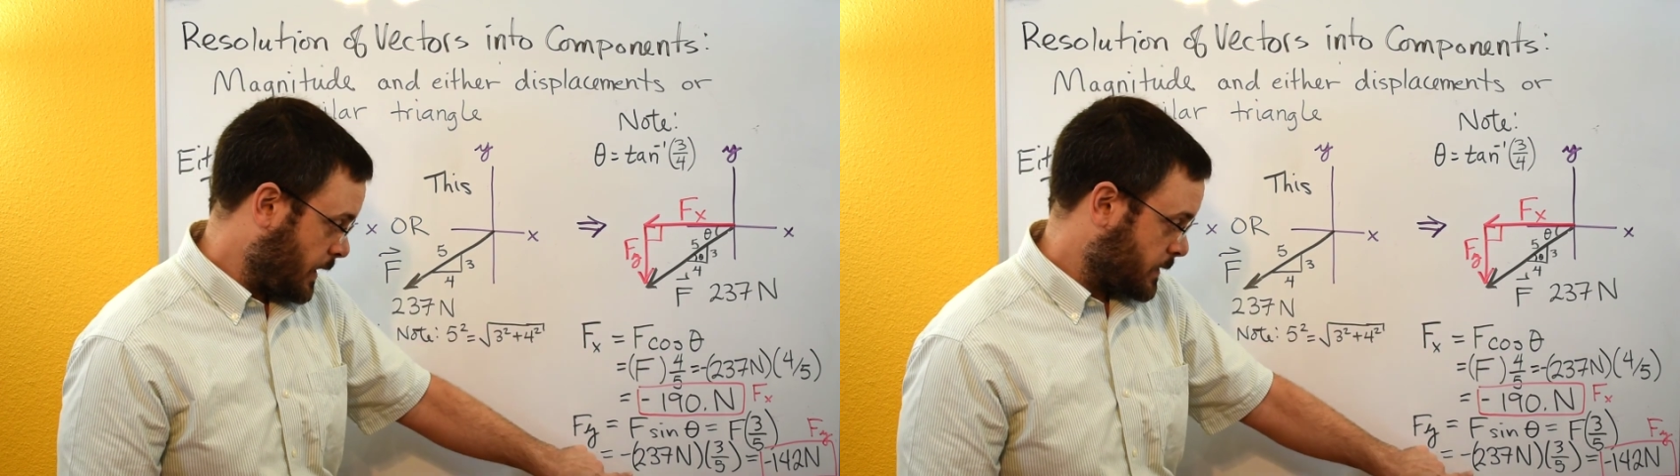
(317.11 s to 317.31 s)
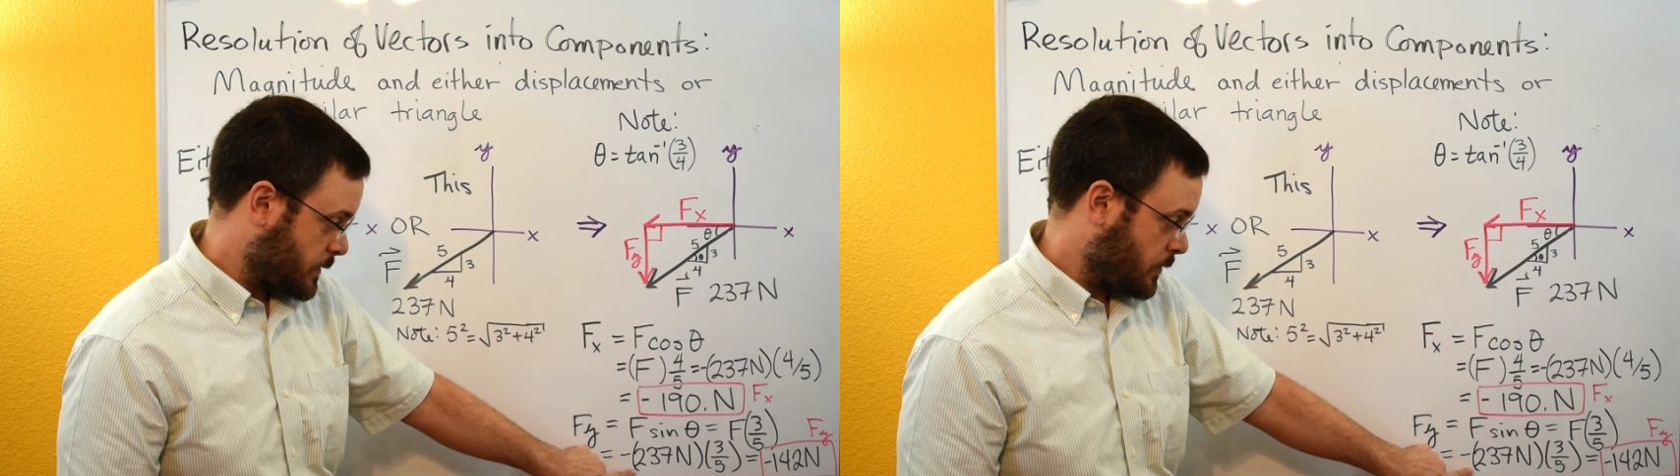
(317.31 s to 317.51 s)

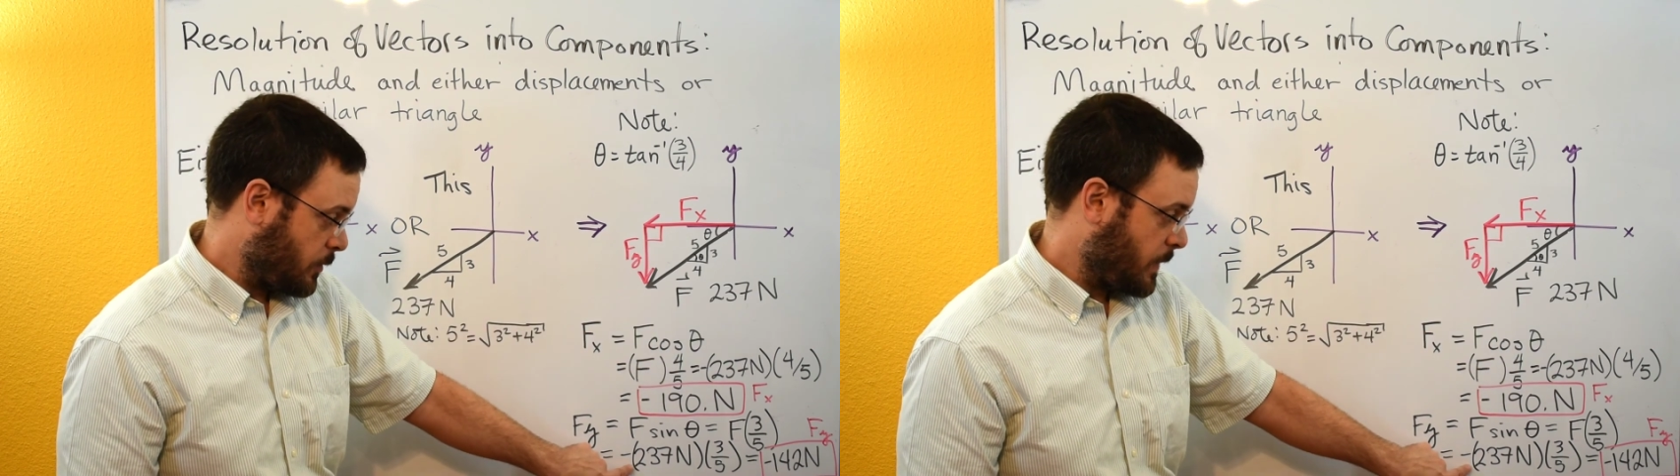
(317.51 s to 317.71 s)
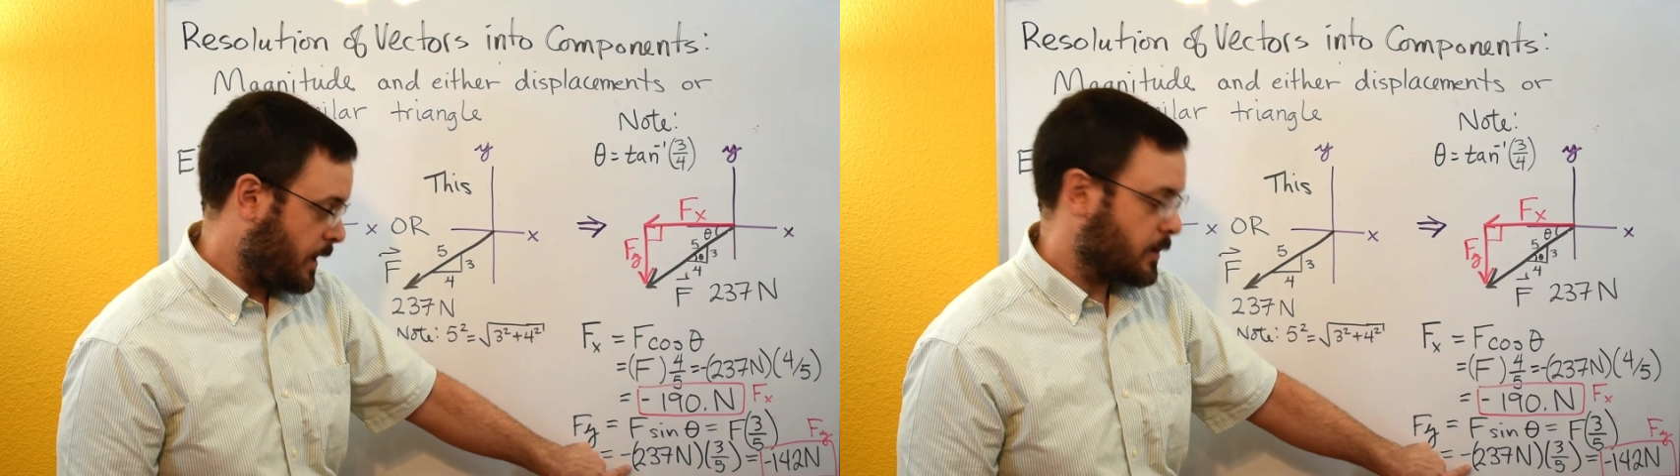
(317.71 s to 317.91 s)
So we go
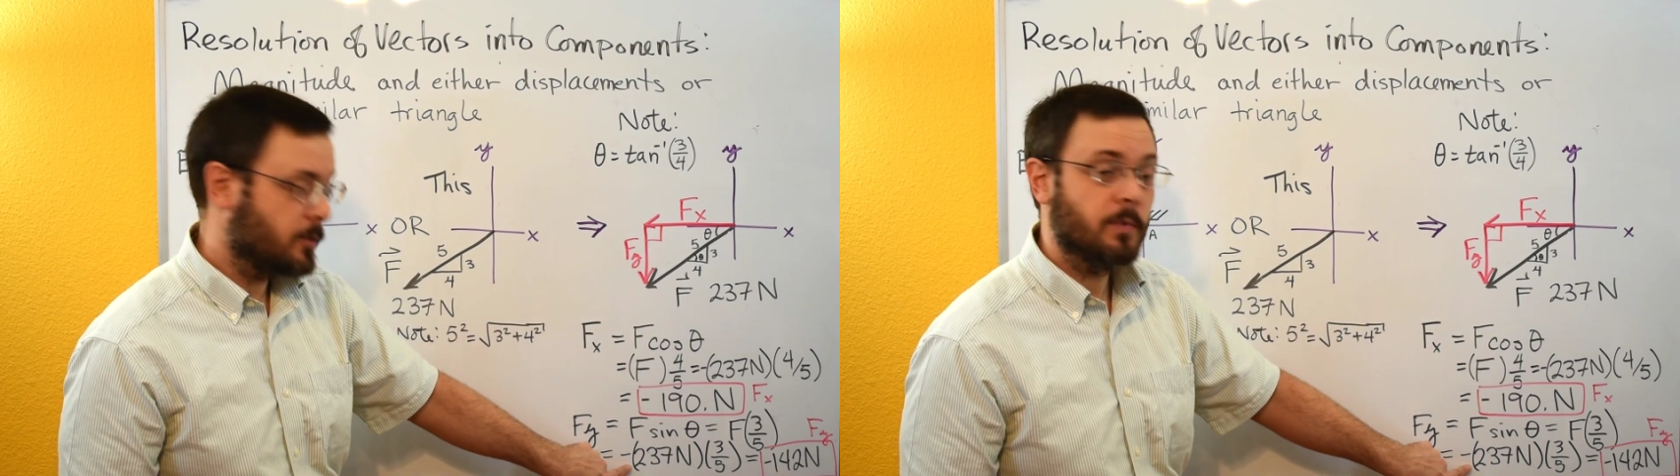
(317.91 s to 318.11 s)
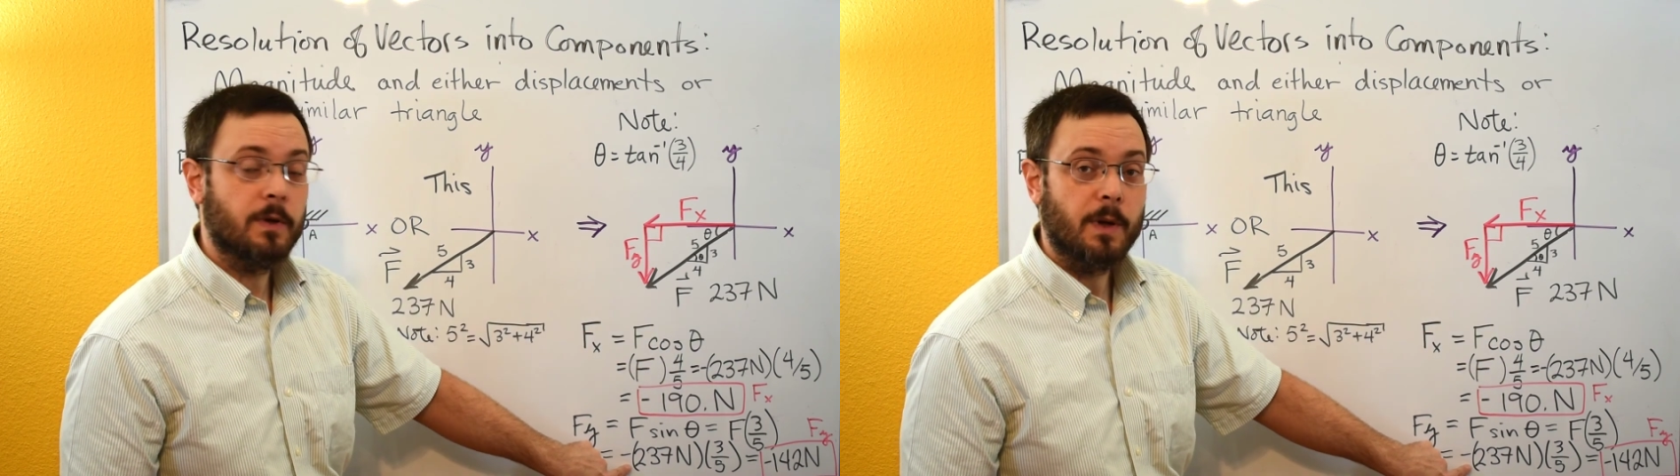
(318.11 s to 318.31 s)
back
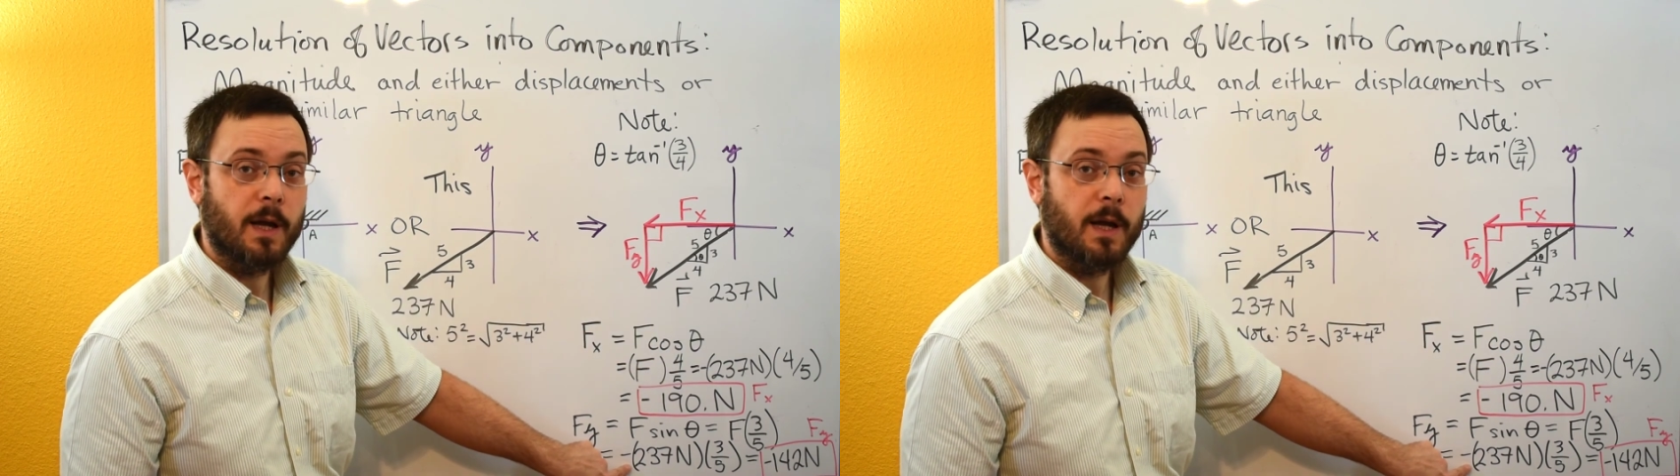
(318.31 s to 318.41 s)
and put a